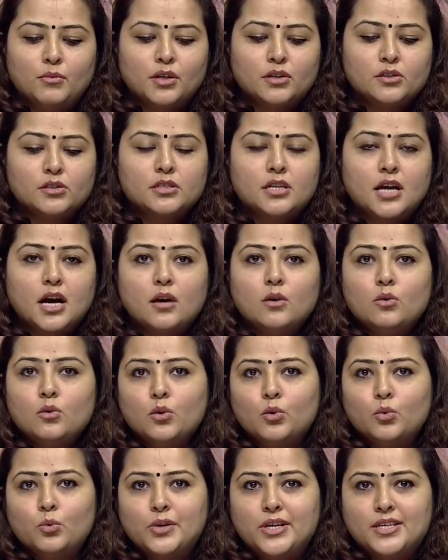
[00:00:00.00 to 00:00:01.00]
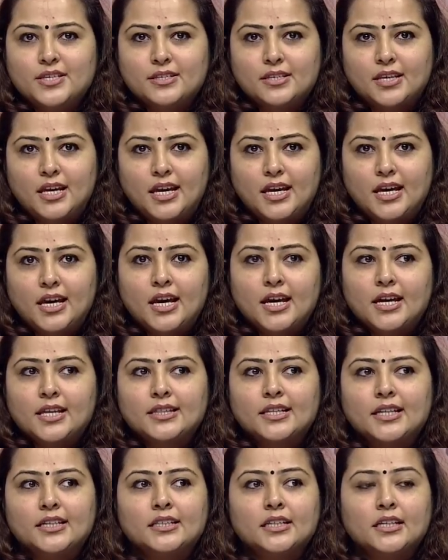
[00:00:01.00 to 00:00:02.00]
because now we say
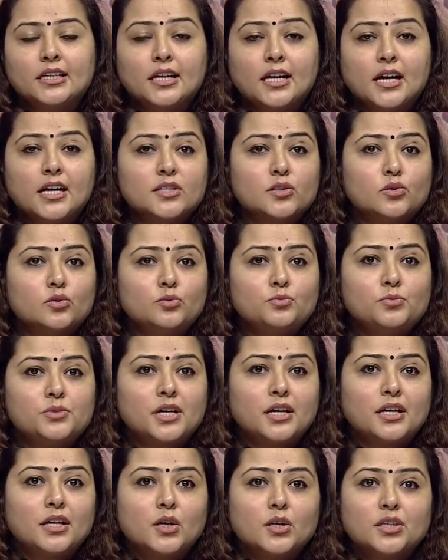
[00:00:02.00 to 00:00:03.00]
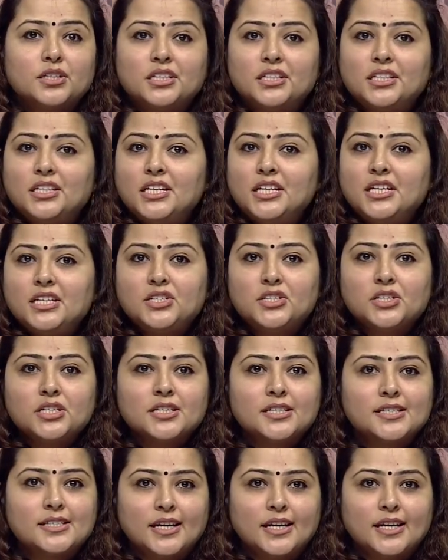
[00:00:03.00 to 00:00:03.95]
that the classrooms are not teacher